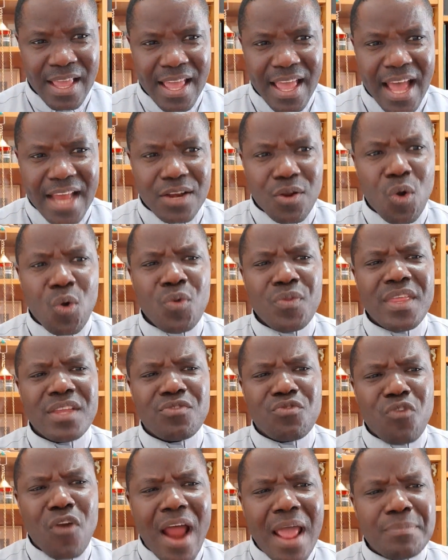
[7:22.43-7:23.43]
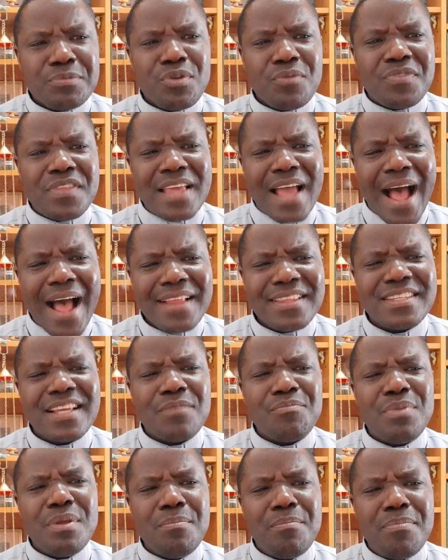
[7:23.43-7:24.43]
And all the tribes of the earth shall
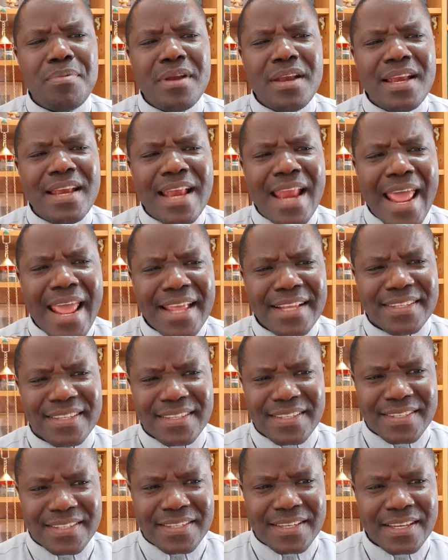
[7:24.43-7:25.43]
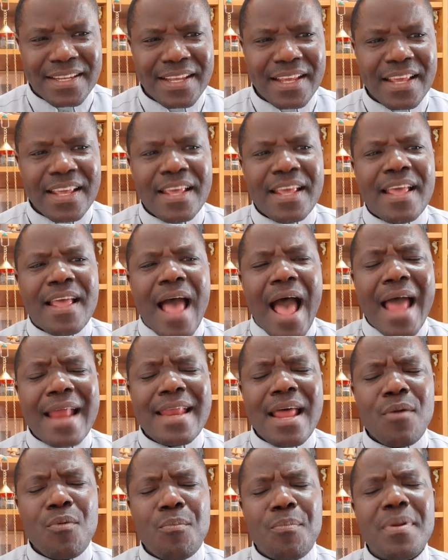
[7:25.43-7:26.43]
be blessed, and
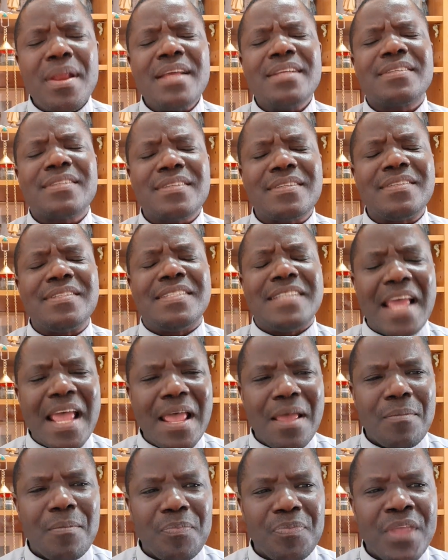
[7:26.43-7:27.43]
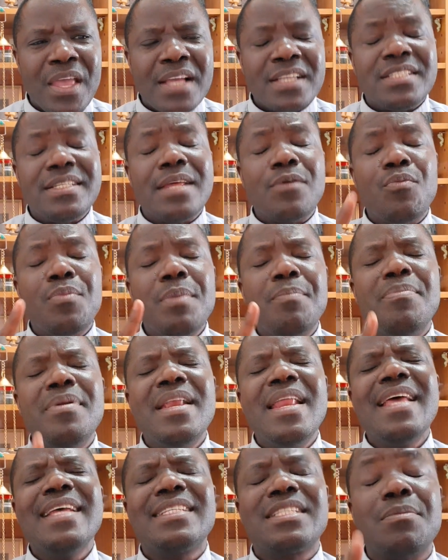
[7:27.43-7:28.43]
I bless them. They'll be
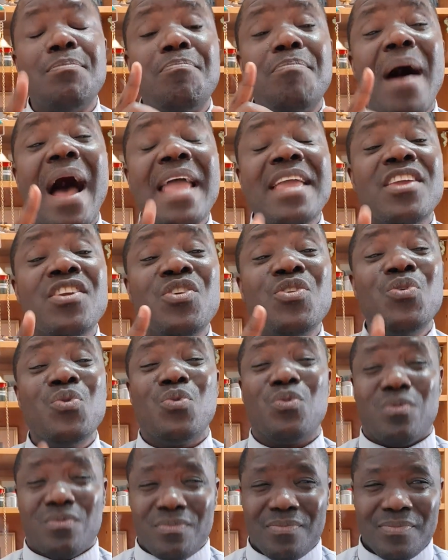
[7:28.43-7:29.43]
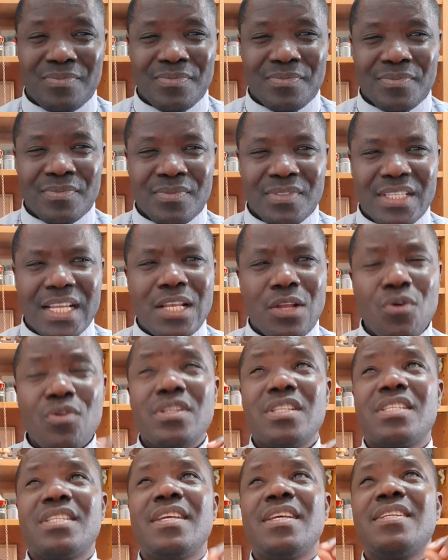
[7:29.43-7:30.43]
blessed by you. The
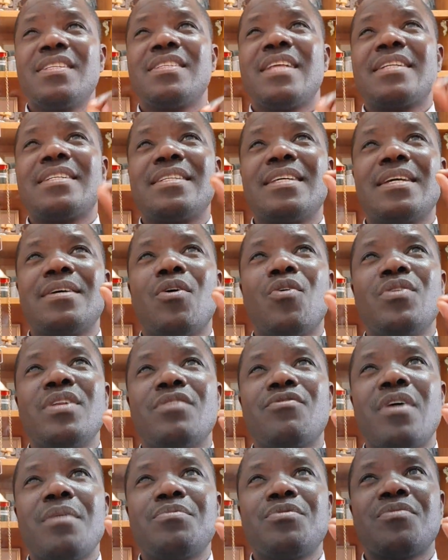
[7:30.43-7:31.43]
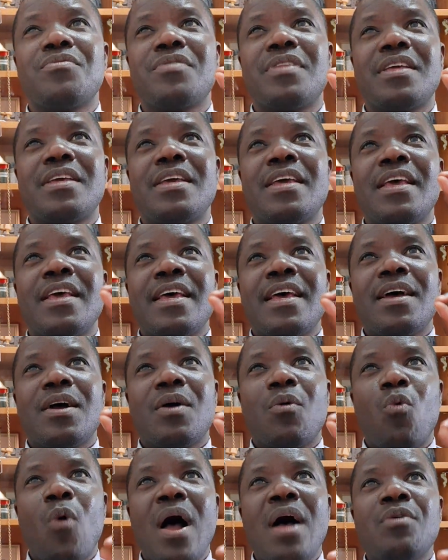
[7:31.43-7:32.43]
Lord says that all the tribes of
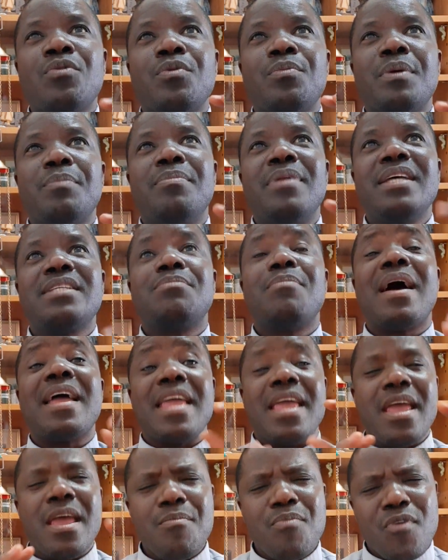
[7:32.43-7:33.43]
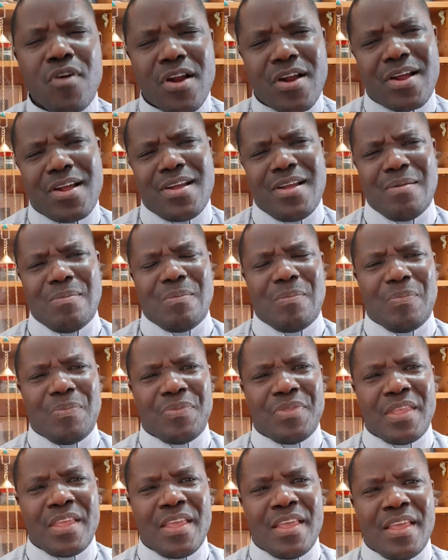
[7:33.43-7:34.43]
the world will be blessed by Abraham.
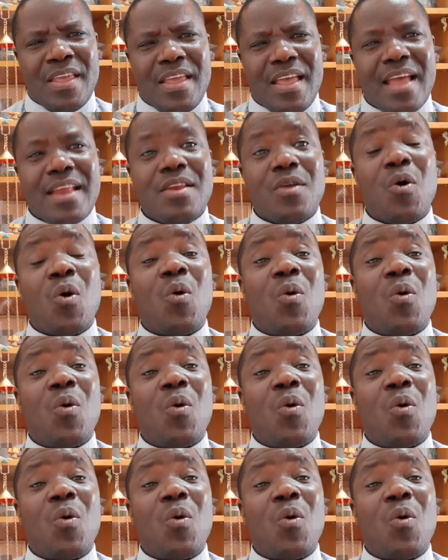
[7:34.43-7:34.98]
And